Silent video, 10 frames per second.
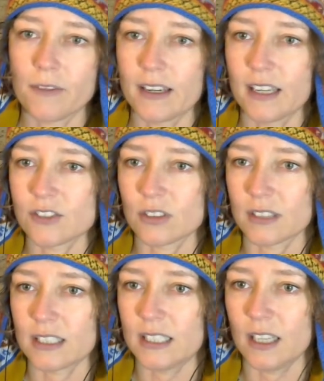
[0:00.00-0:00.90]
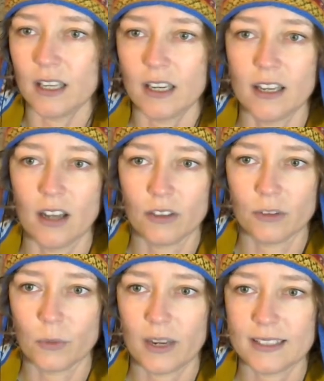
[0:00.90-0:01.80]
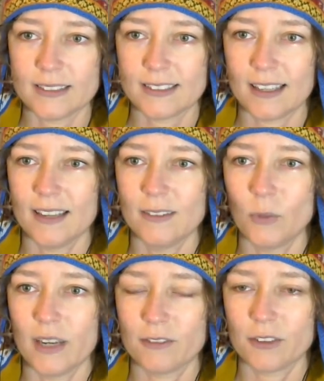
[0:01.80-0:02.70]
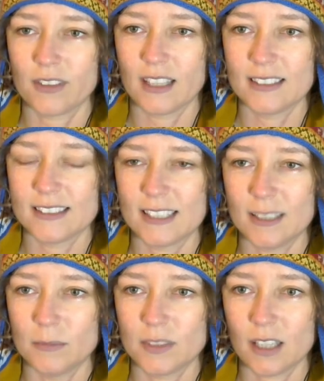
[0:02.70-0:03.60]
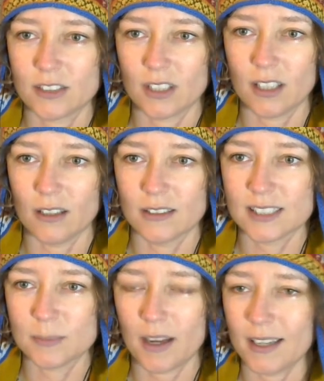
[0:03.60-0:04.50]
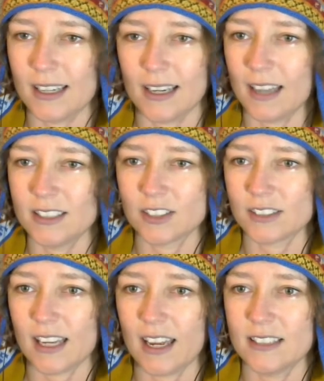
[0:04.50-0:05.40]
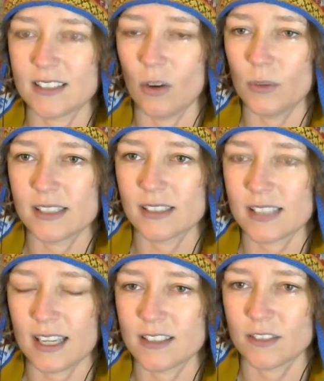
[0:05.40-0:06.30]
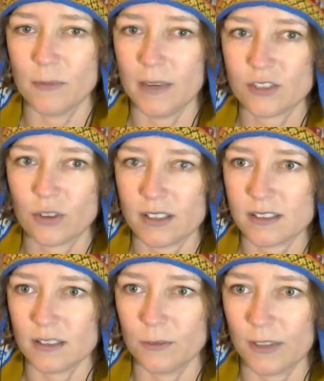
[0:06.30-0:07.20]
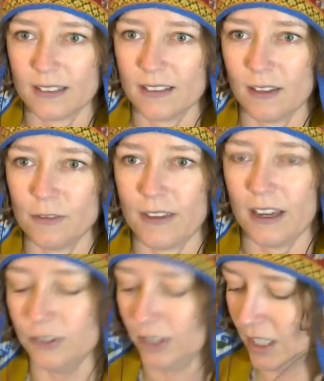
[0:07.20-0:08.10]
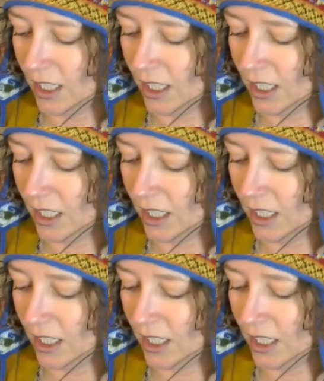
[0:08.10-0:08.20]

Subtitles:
financially and in other ways. And whenever things seem touch and go and spotty, it's always a test of my trust and faith, I've found.